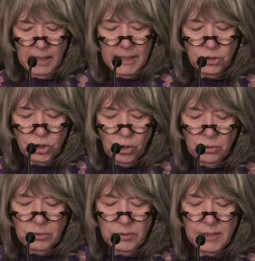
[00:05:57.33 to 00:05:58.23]
and he
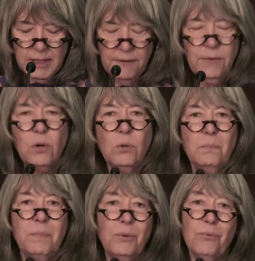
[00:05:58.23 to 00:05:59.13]
chose the
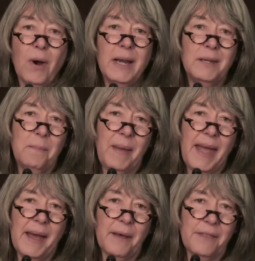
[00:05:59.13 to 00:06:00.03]
difficult but right
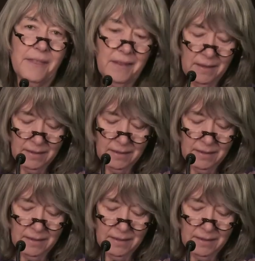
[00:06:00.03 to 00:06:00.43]
path.